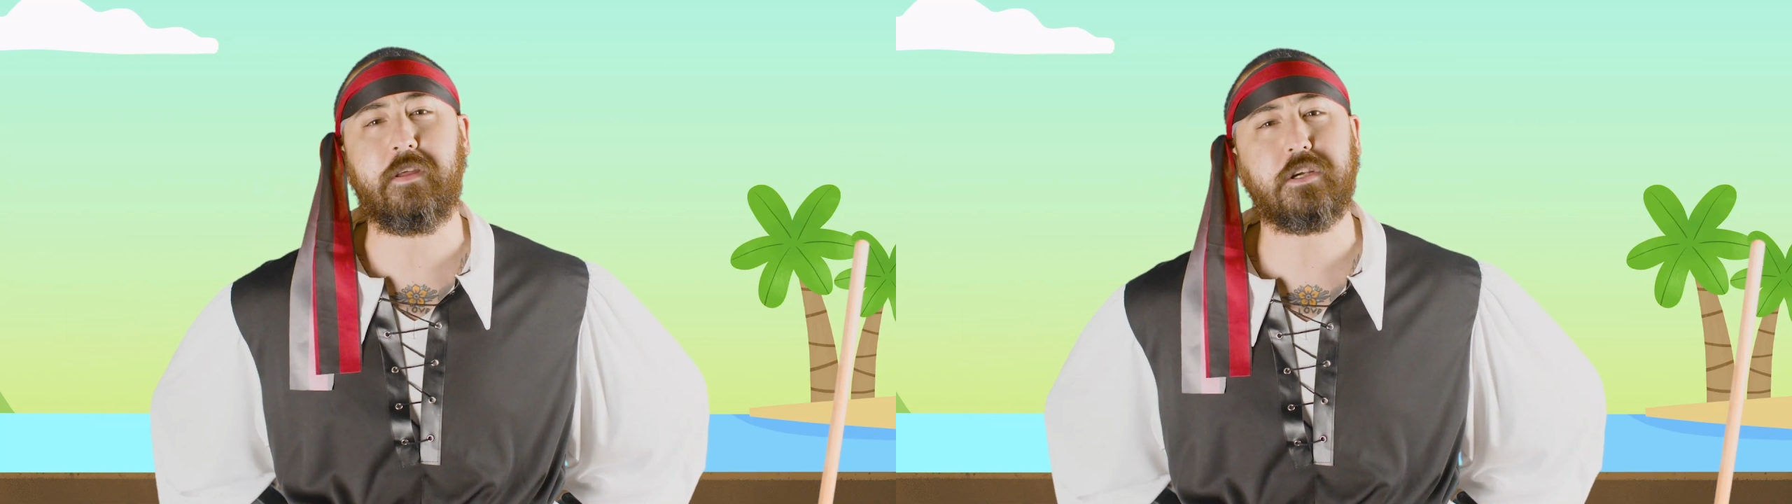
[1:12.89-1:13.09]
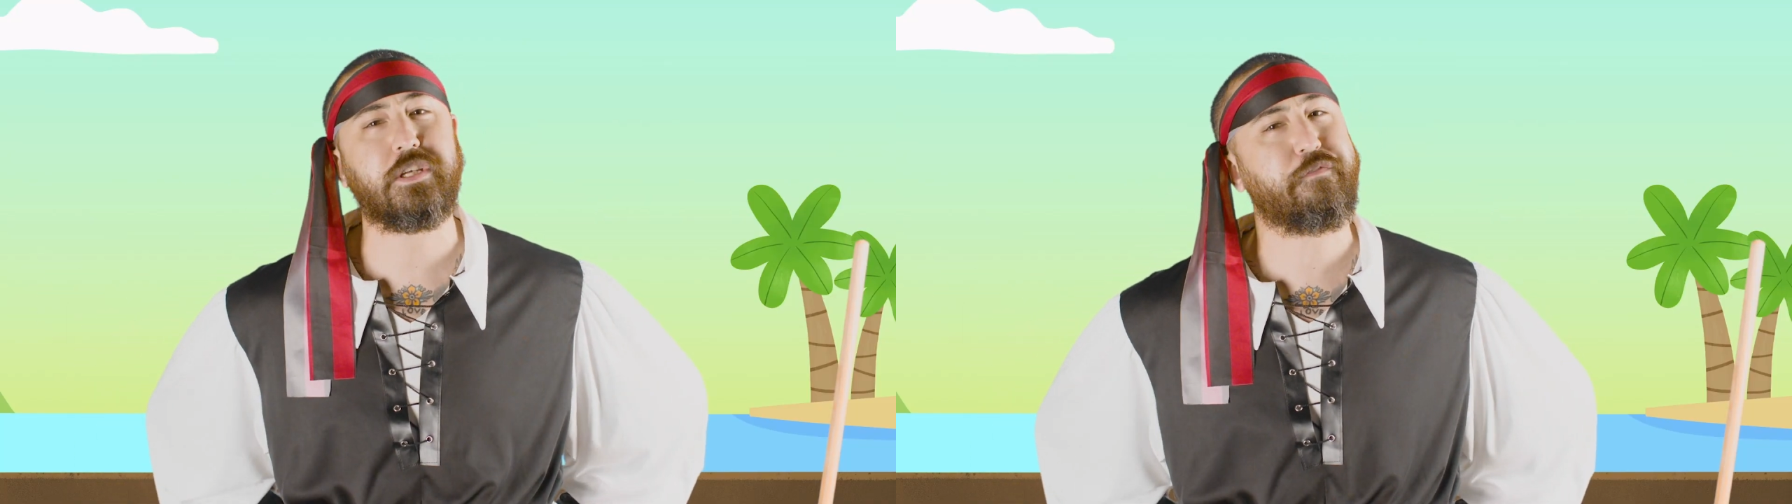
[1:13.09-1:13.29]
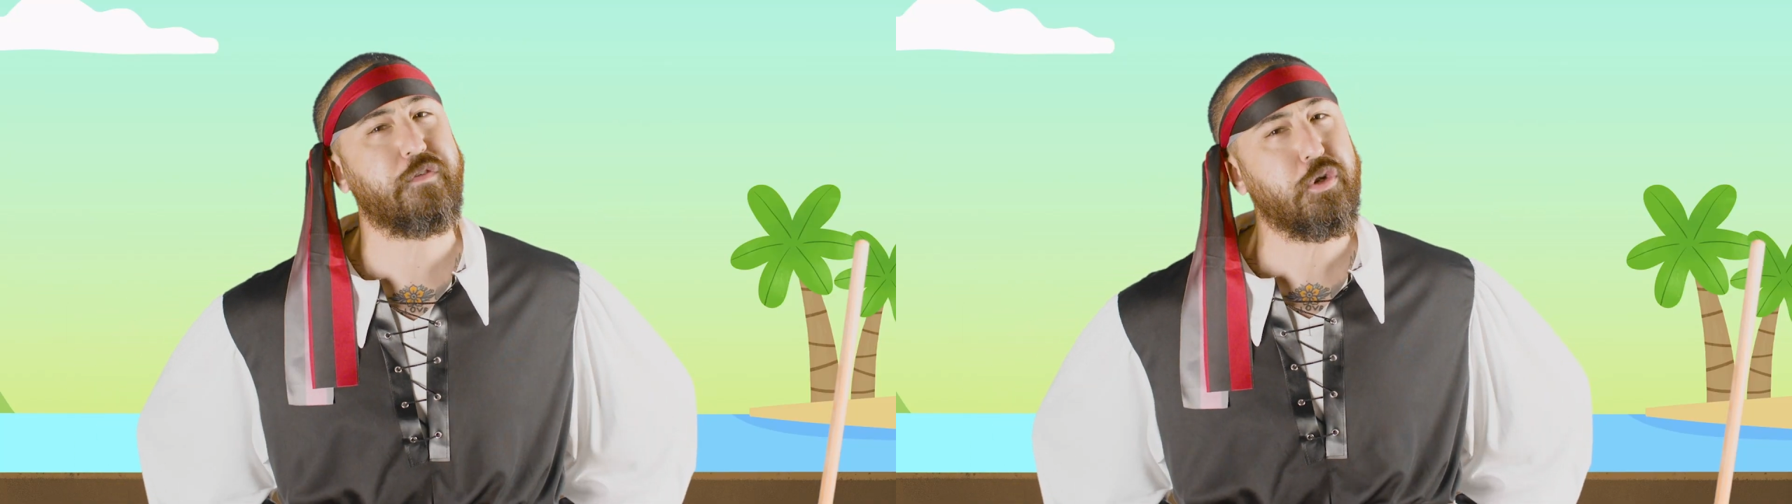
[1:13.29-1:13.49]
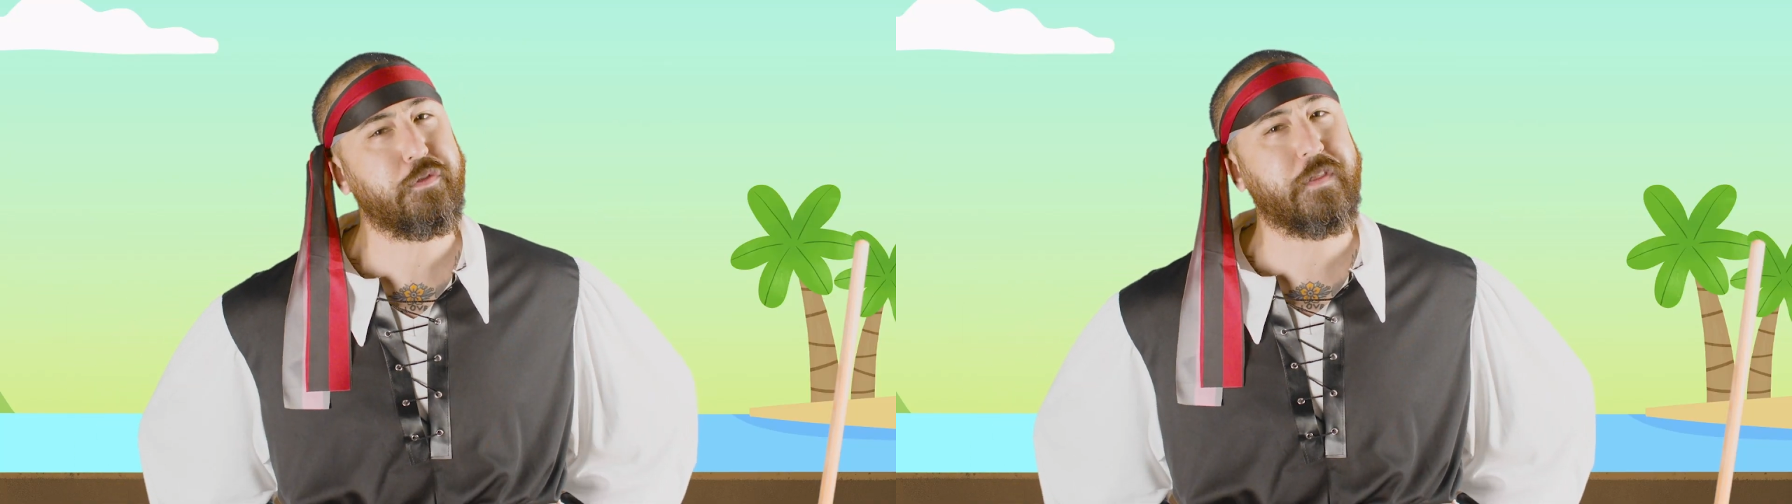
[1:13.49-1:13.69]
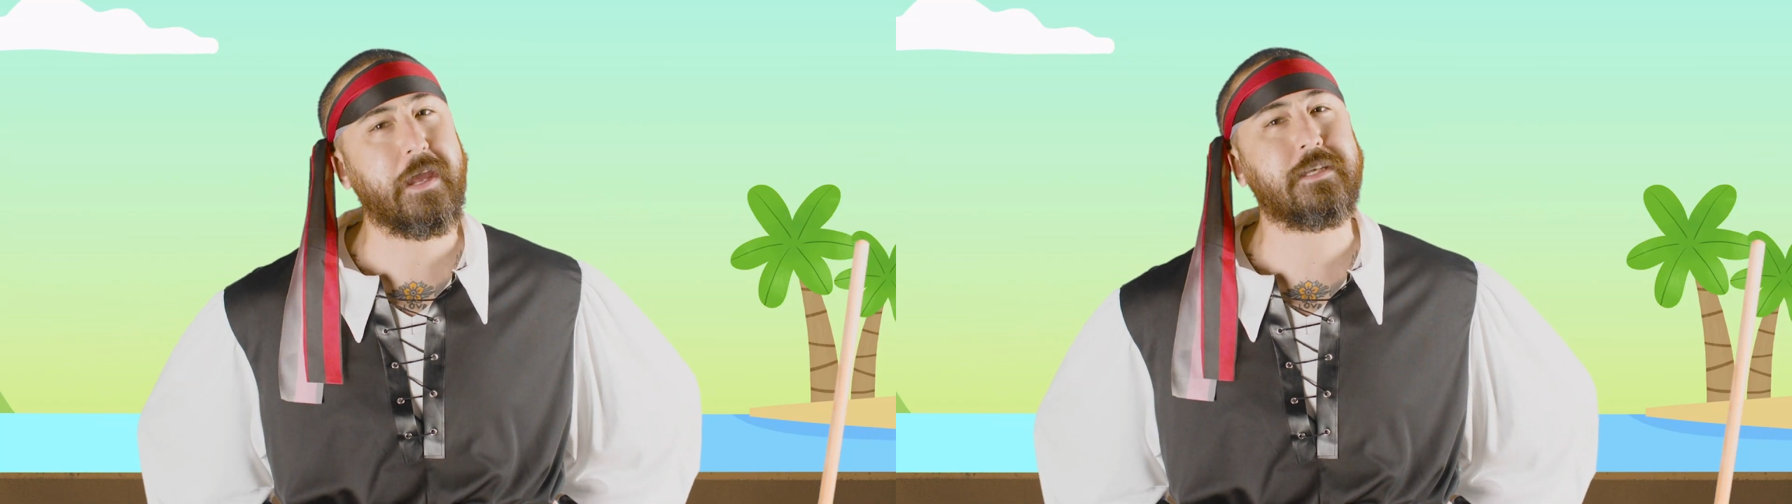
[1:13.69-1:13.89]
there's a few
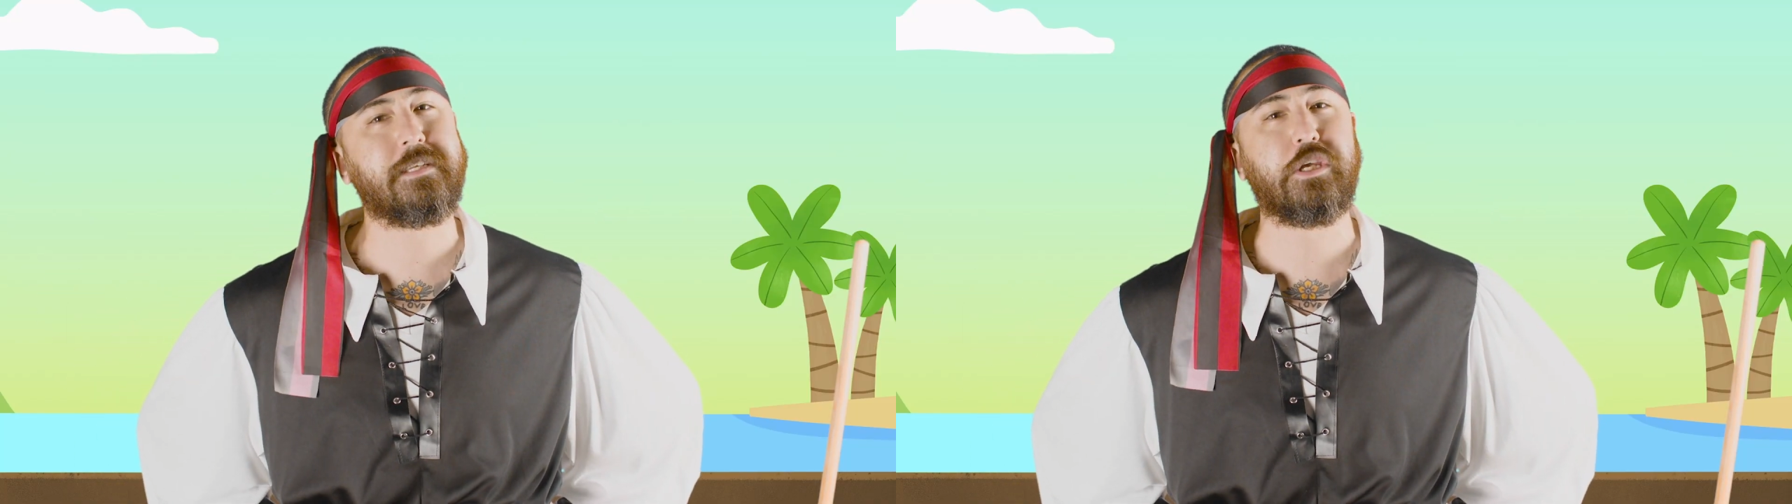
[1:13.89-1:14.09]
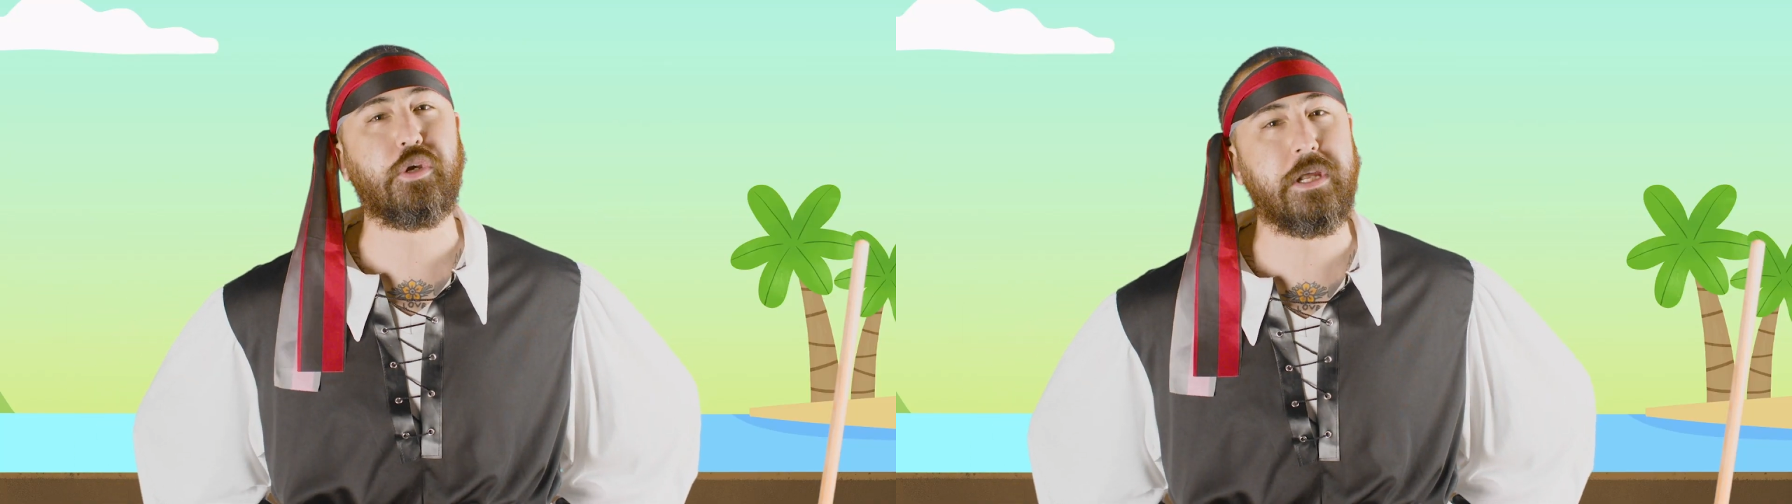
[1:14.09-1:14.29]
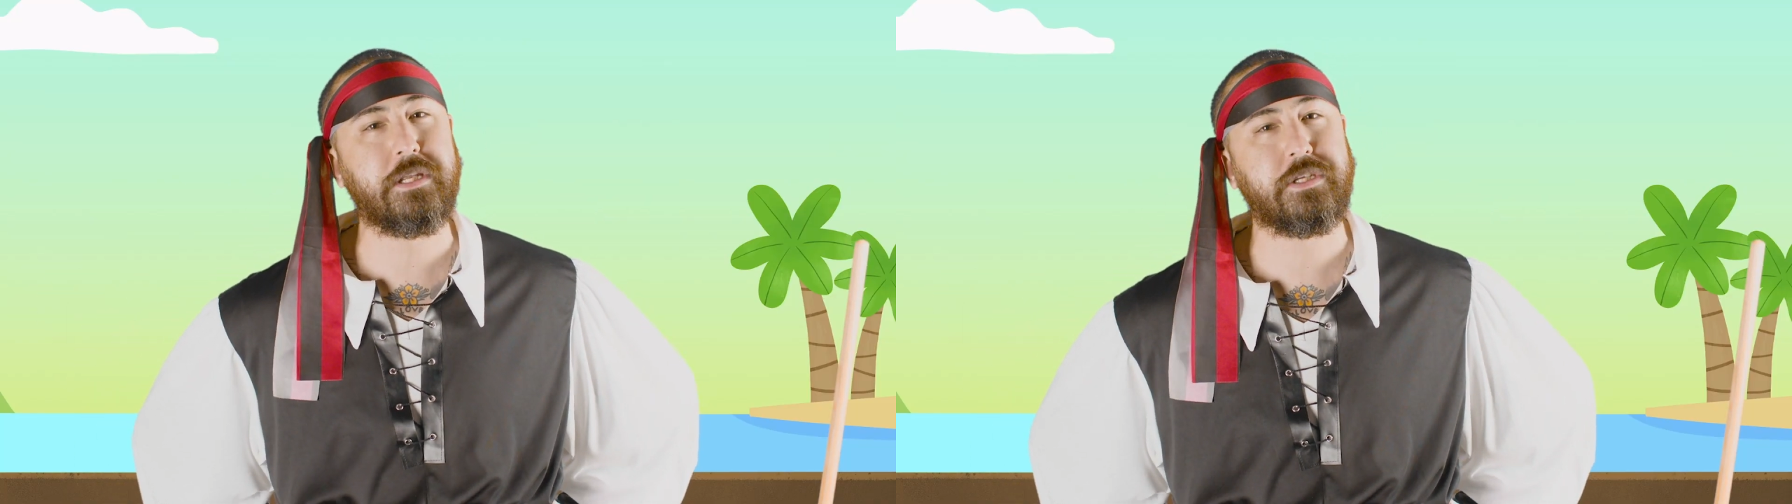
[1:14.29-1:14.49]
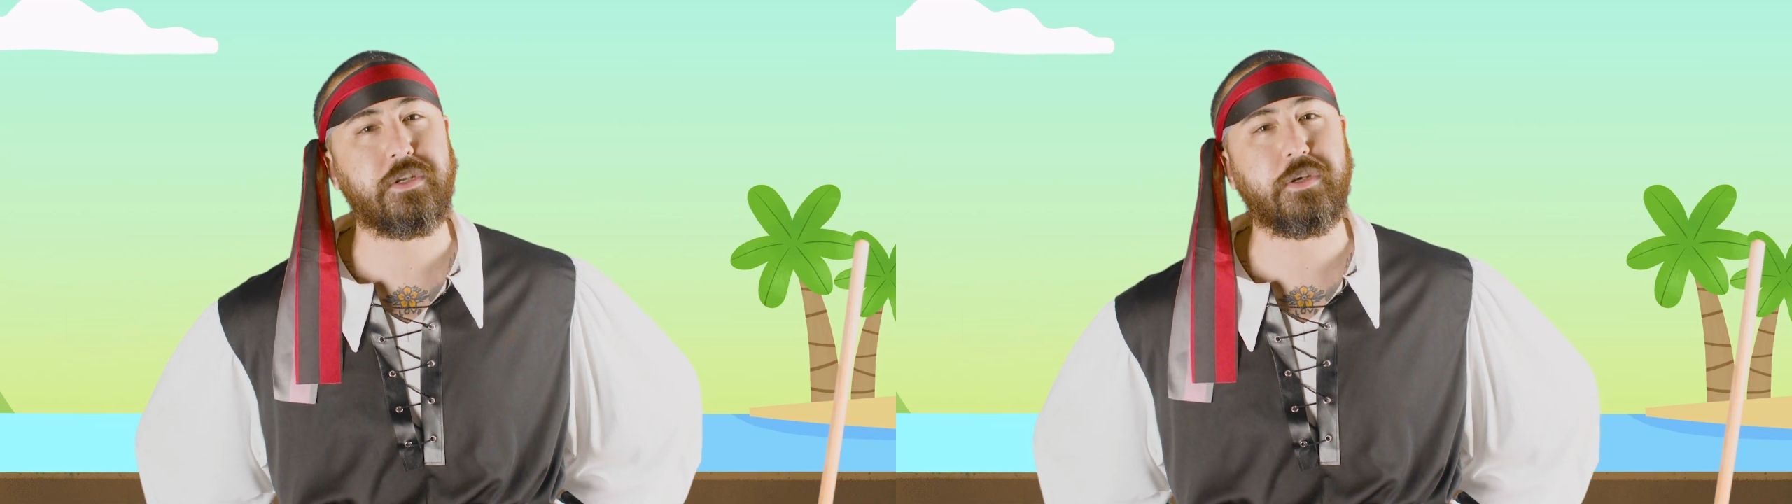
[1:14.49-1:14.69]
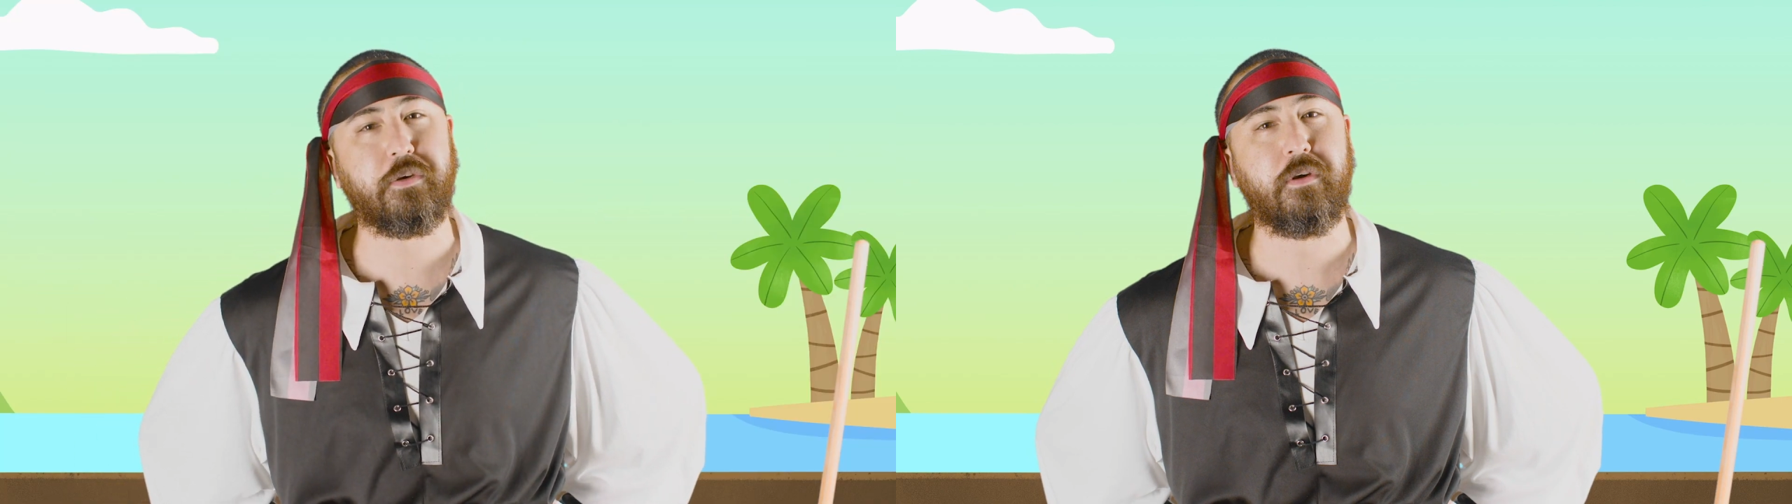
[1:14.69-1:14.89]
things that you need to
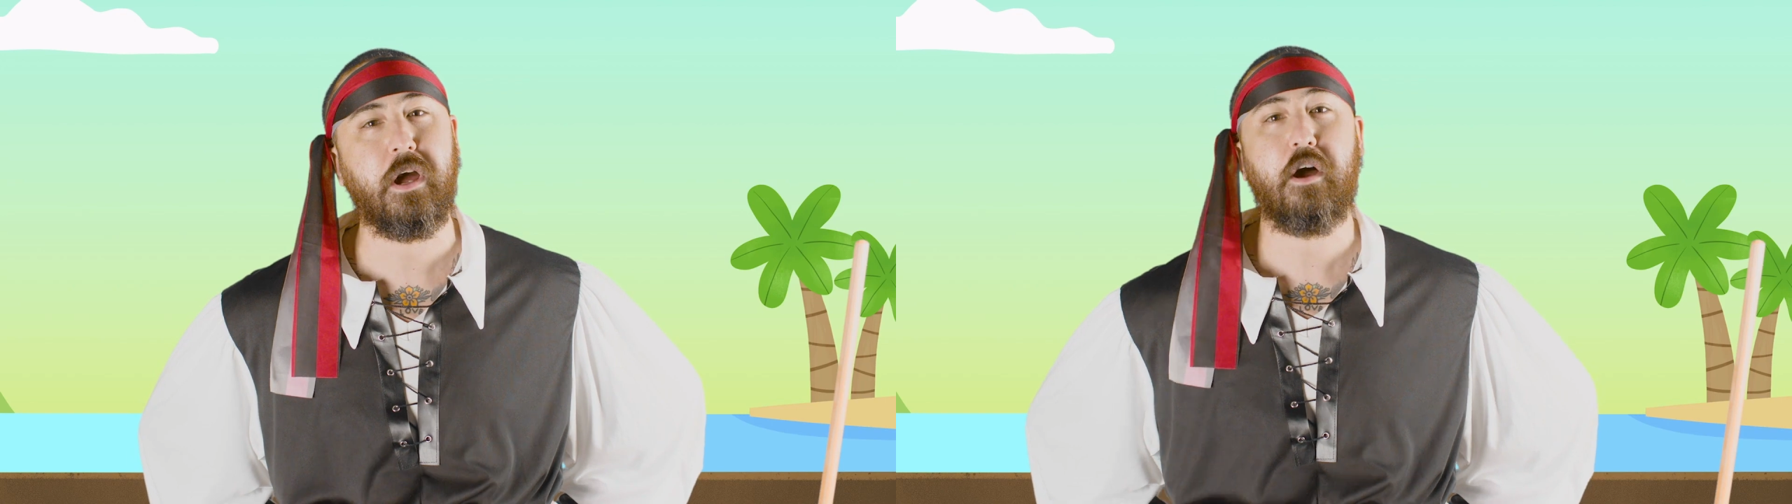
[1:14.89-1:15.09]
do.